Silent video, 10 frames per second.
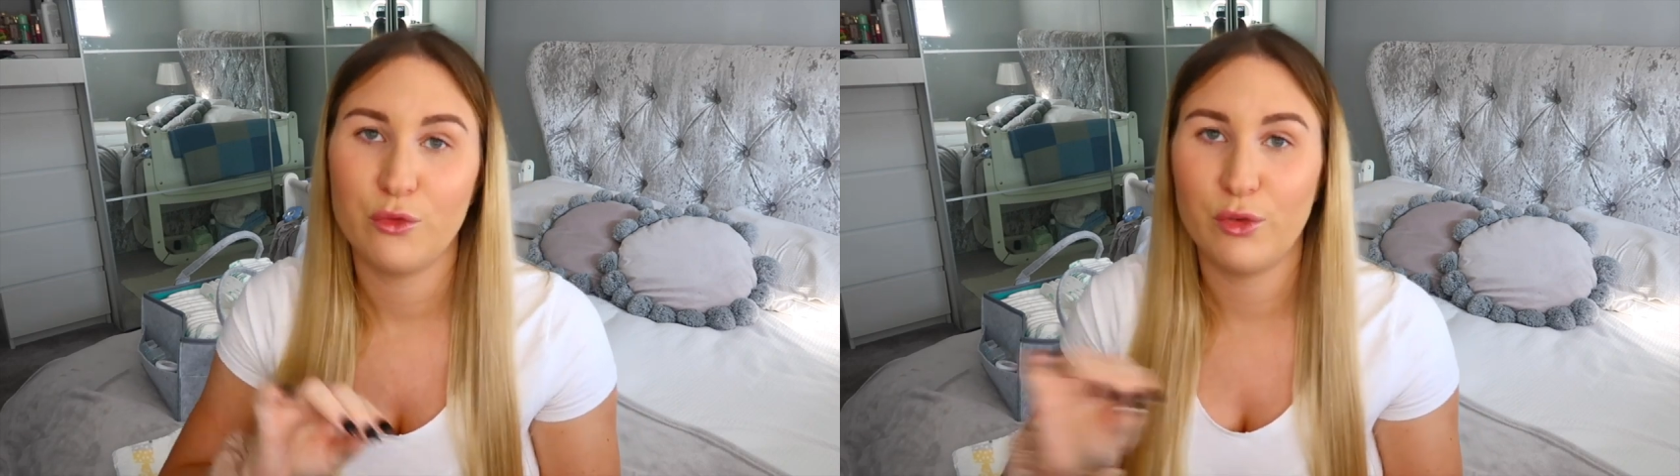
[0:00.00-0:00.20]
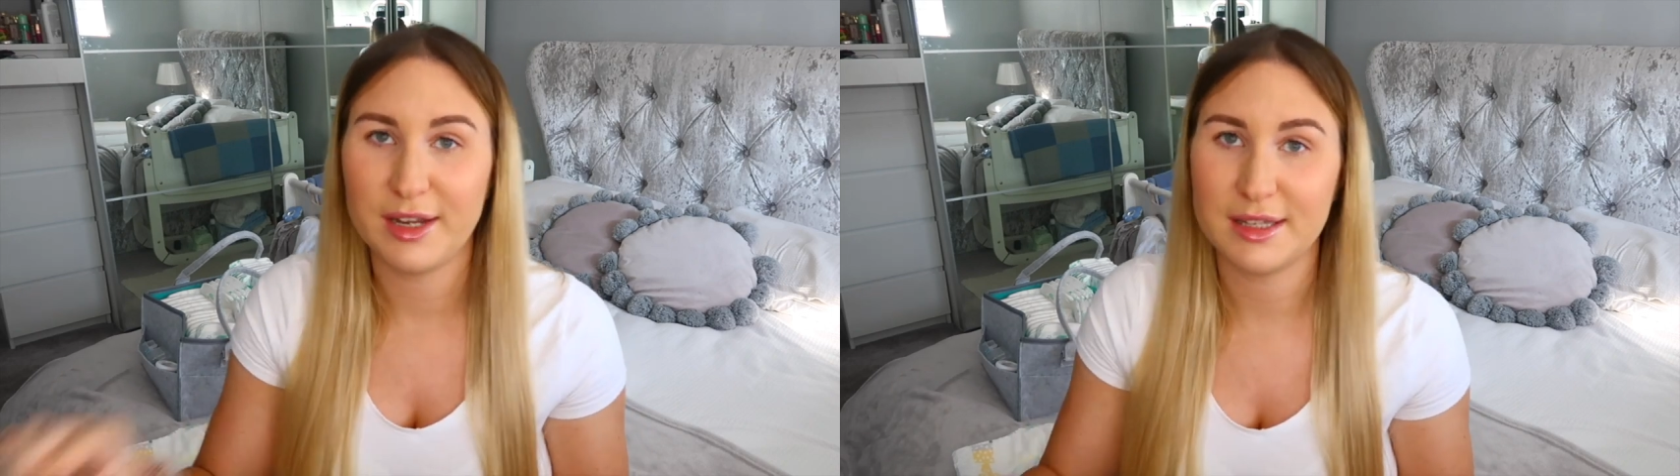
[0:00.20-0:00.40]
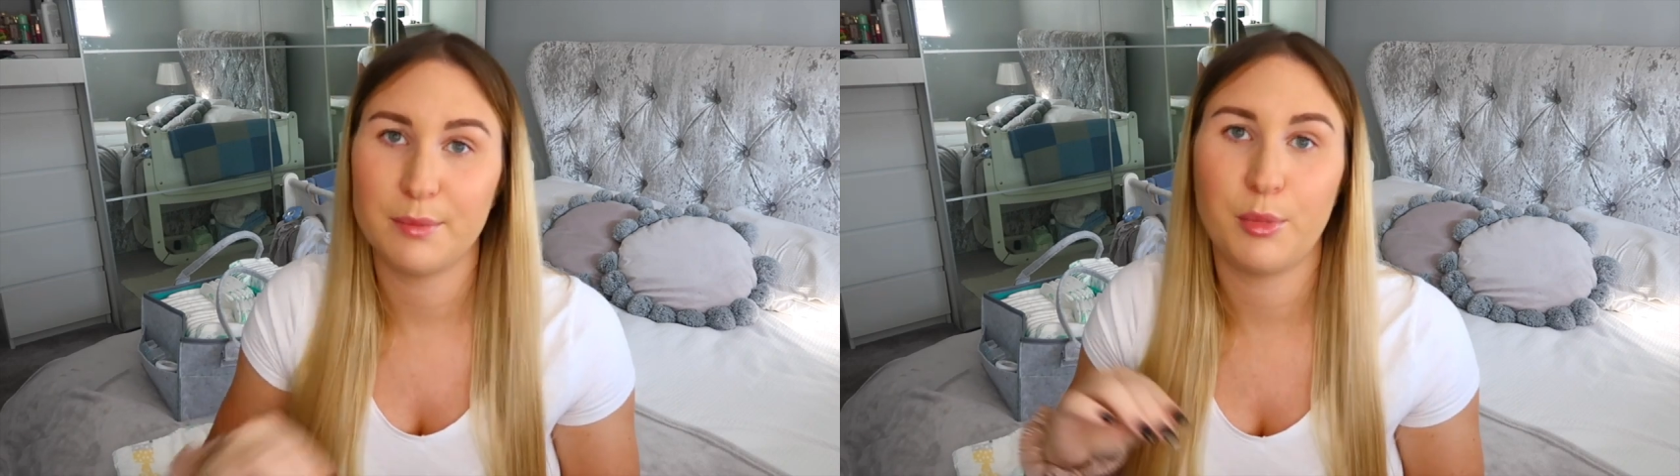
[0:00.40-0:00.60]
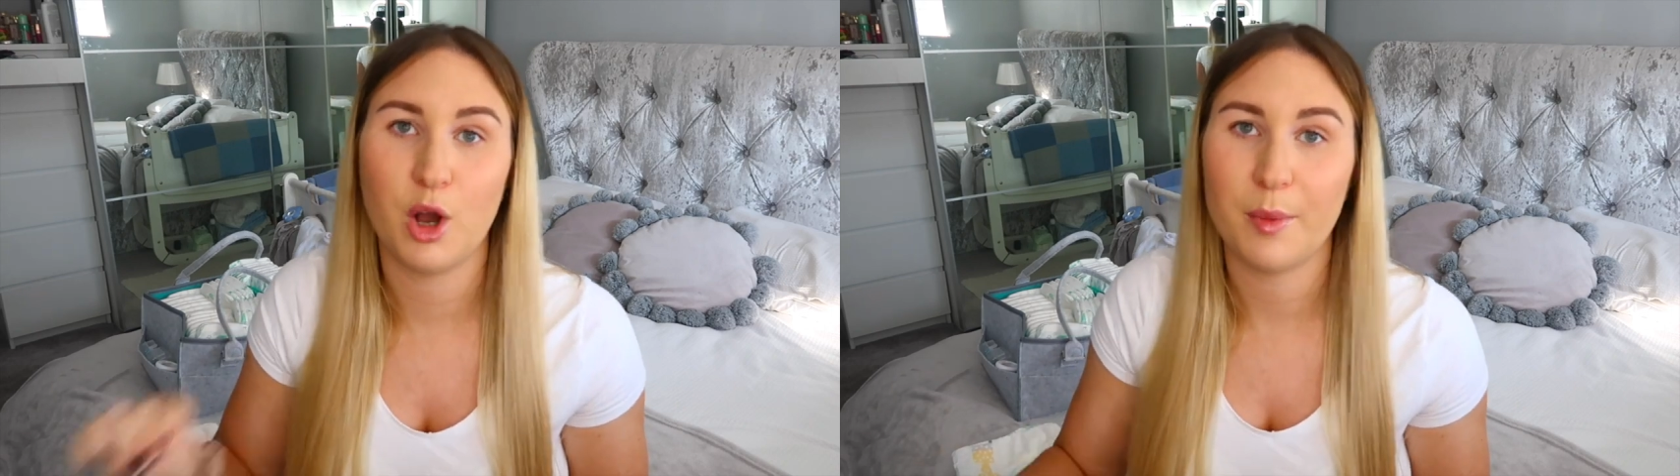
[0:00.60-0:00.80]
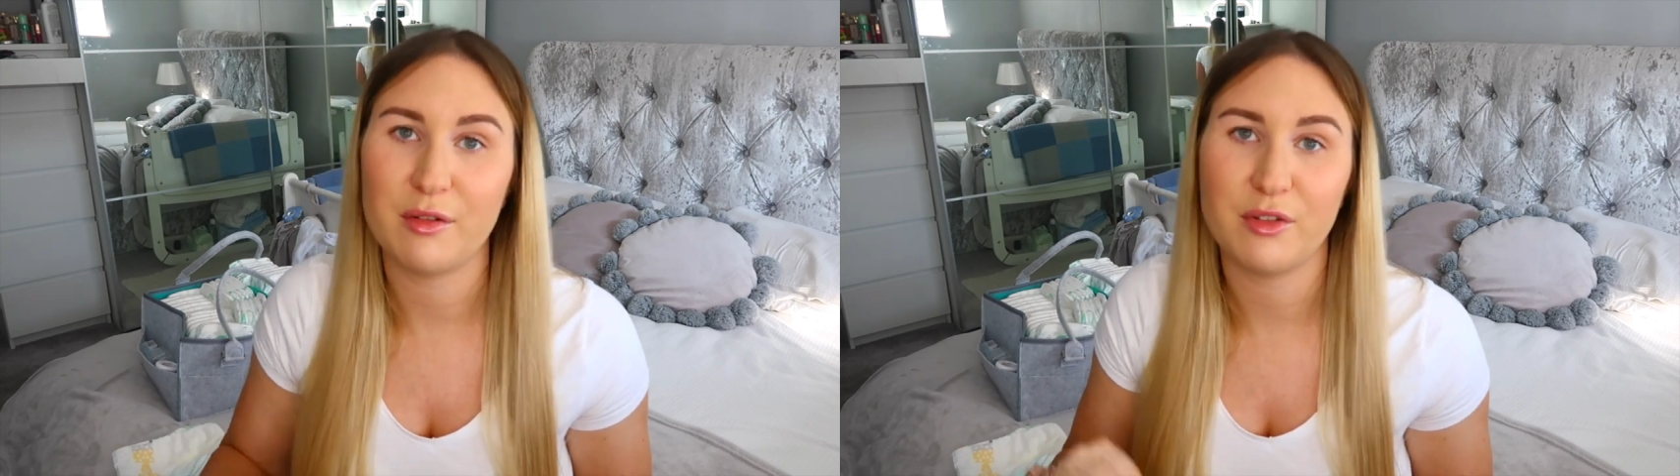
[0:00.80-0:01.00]
ready to
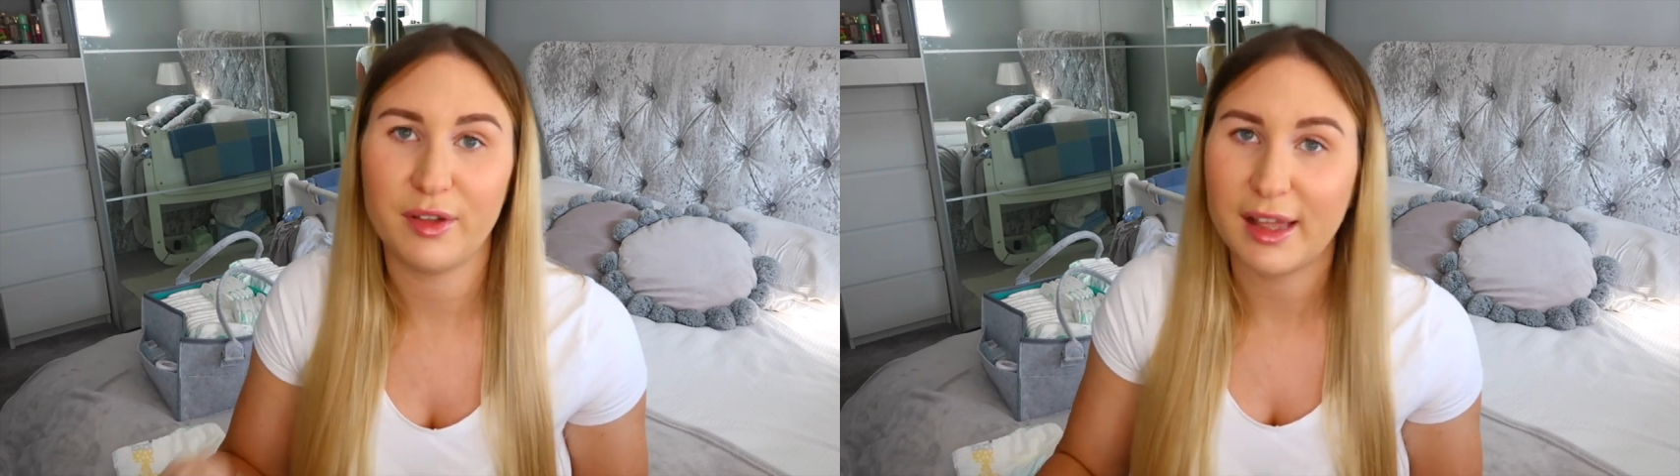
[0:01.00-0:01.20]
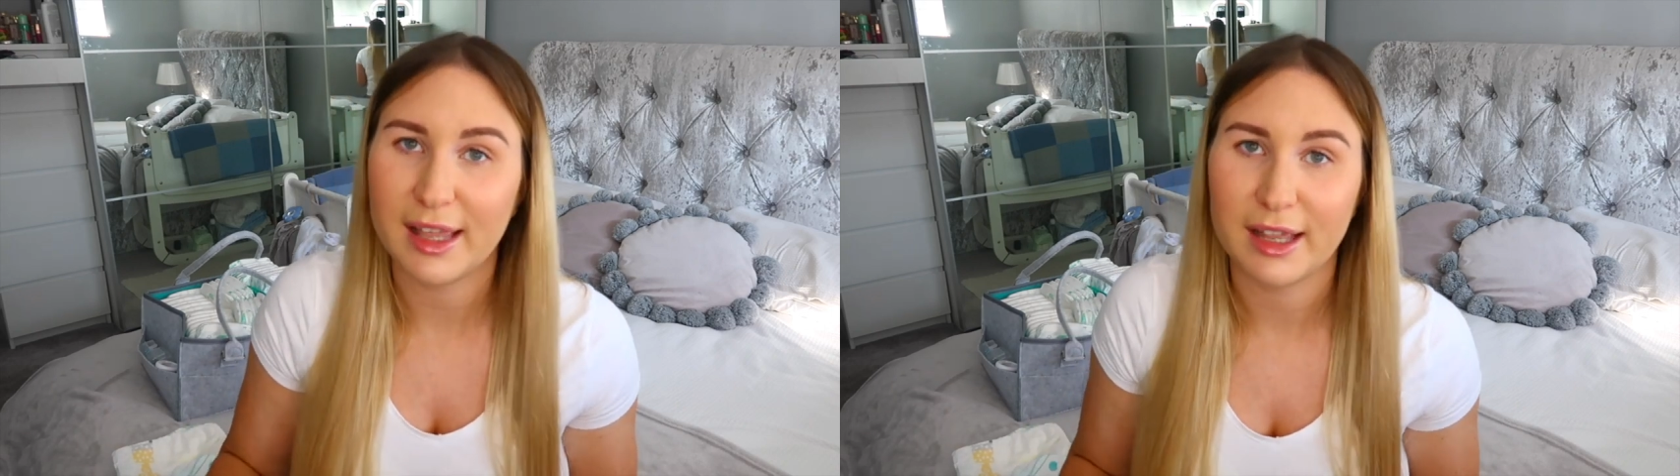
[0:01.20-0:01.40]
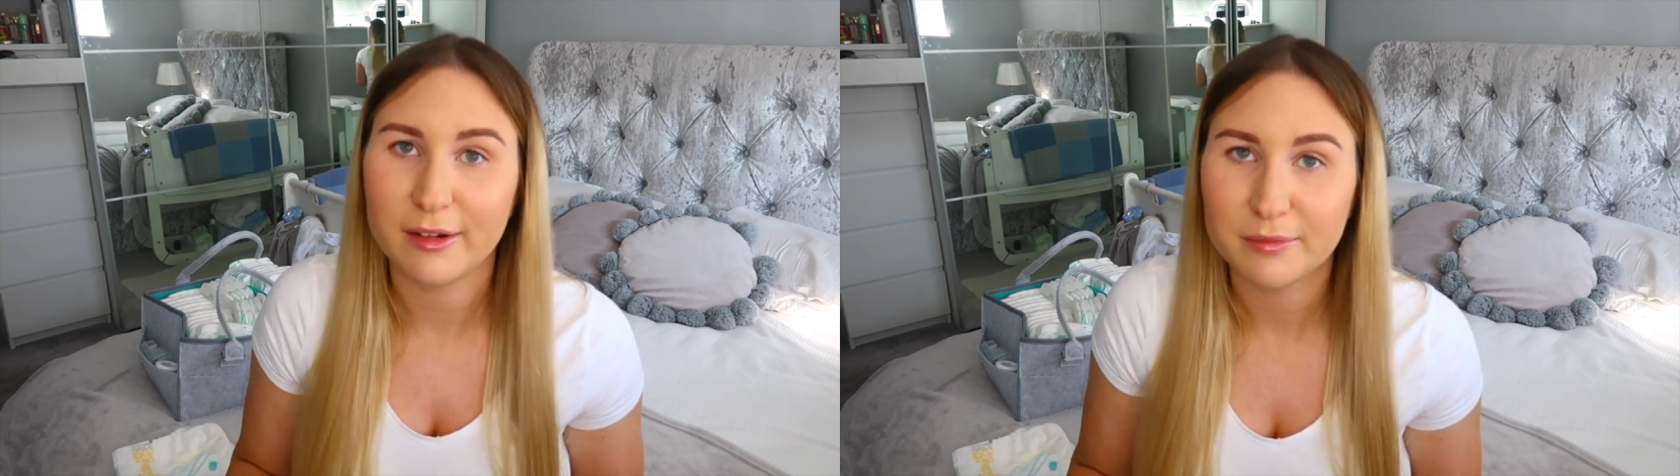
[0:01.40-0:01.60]
pop everything in.